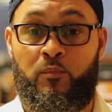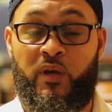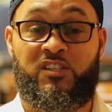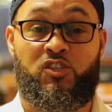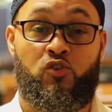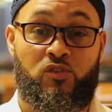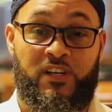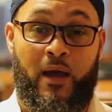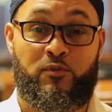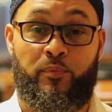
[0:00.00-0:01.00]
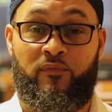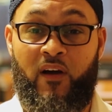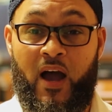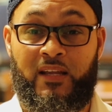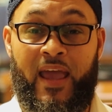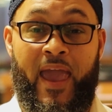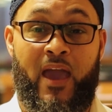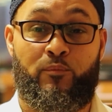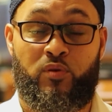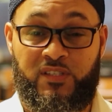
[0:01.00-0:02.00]
Because it's your job to provide
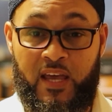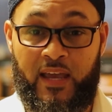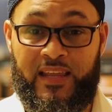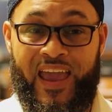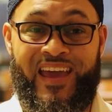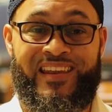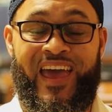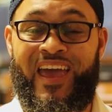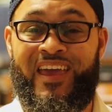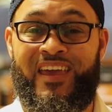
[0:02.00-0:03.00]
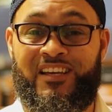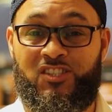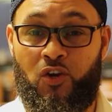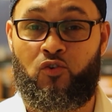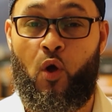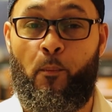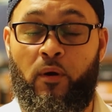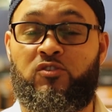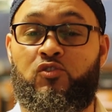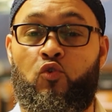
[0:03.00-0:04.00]
and protect and exert
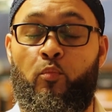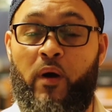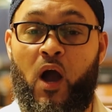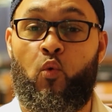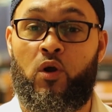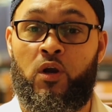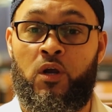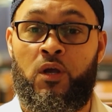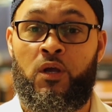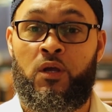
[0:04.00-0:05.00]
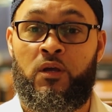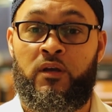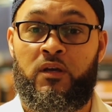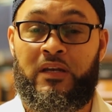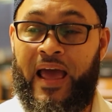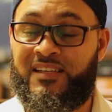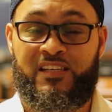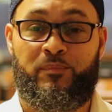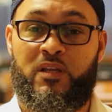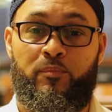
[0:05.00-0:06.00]
personal power. Not
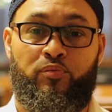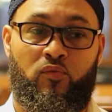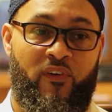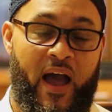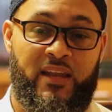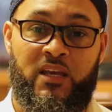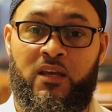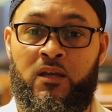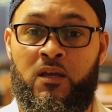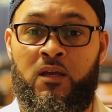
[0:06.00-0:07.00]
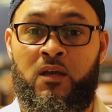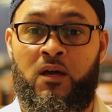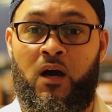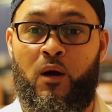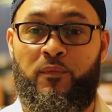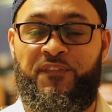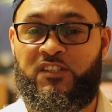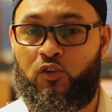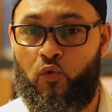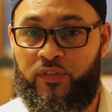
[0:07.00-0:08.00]
simply providing
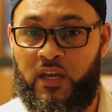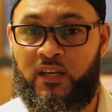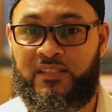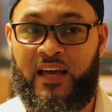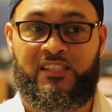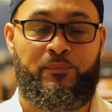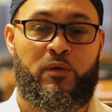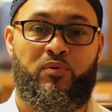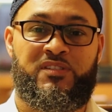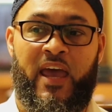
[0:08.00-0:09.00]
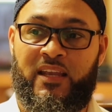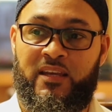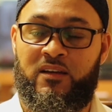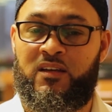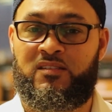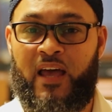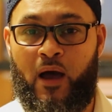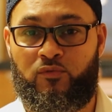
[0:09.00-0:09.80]
physical things, not simply protecting against